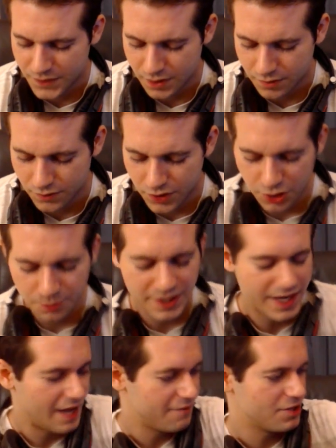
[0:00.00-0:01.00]
Little bit
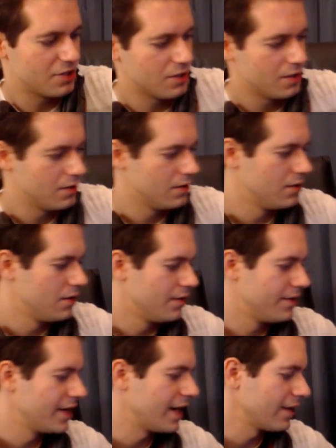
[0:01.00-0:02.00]
heavier
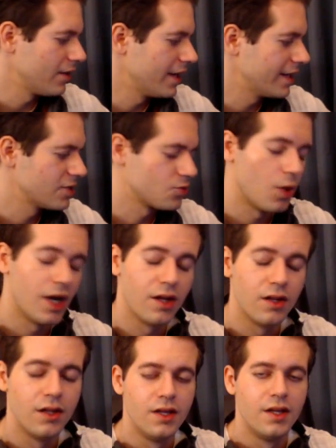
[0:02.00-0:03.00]
than I'd like as
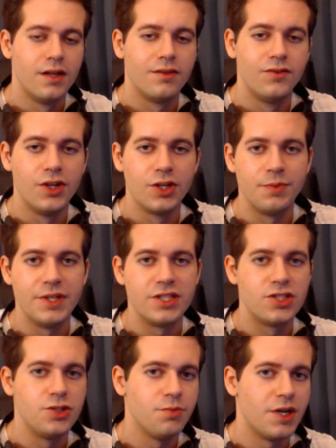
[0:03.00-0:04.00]
well. Little bit
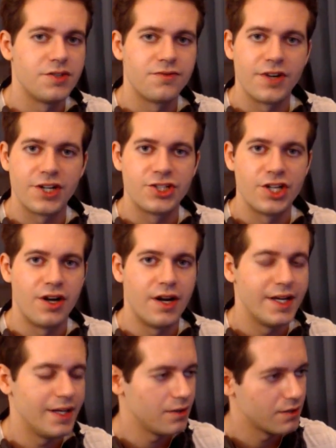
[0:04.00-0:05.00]
too much friction on
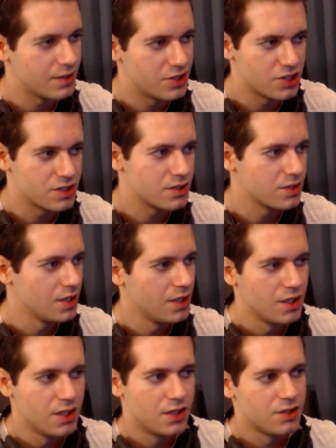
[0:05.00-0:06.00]
it. Just
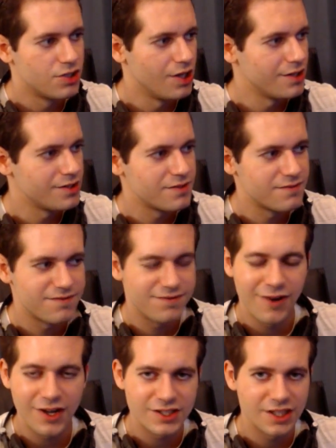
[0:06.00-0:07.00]

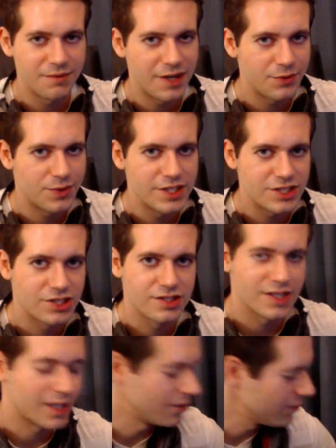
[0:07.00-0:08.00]
fucks up my wrist just
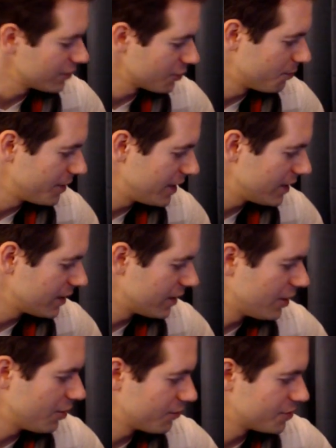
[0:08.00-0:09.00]
like a little bit, you
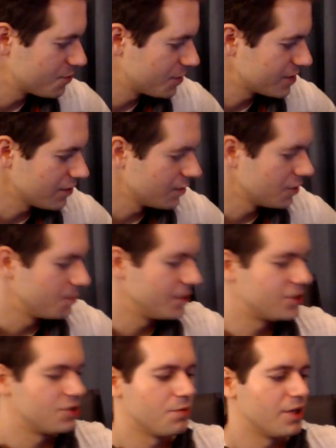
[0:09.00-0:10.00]
know, just puts a little bit
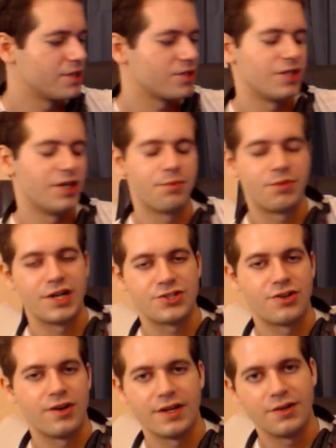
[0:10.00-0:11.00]
too much, you know, pressure
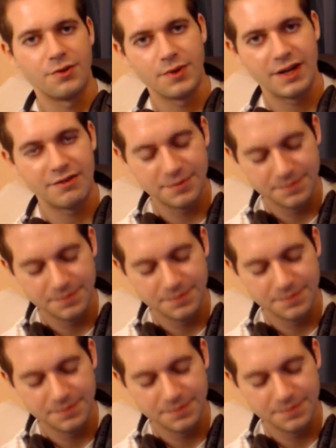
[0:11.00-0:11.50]
on it or whatever.